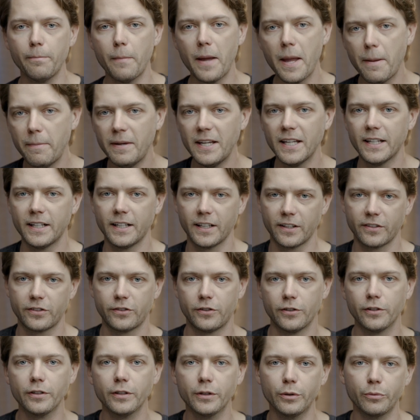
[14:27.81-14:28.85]
maybe an
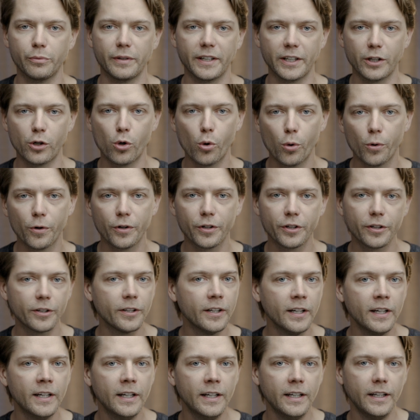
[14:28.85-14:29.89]
external
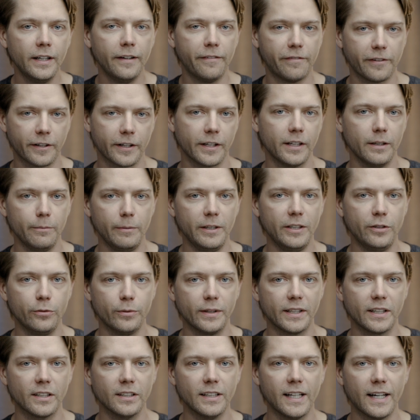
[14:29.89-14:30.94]
recorder if you're gonna be
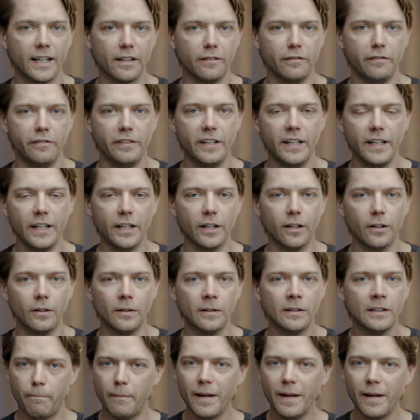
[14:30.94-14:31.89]
doing a lot of video.